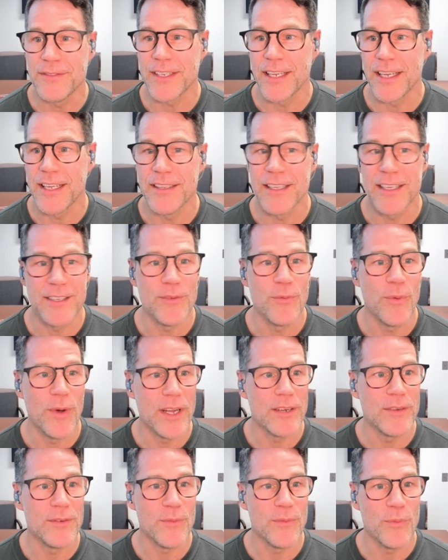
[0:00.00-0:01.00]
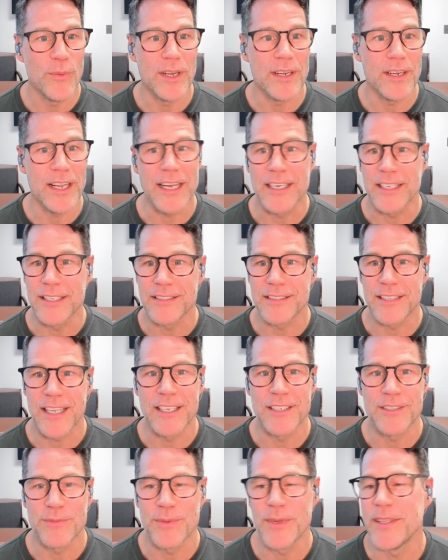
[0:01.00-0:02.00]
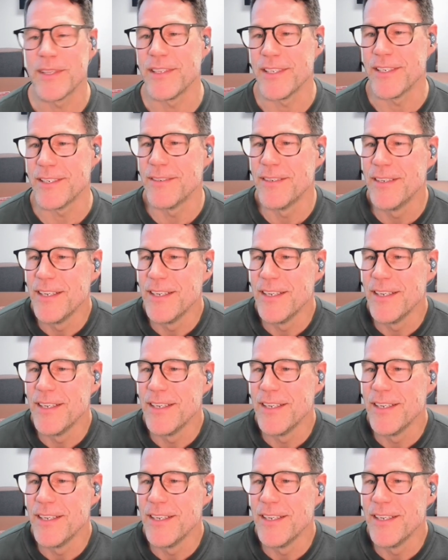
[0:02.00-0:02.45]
And then one lady stays with you.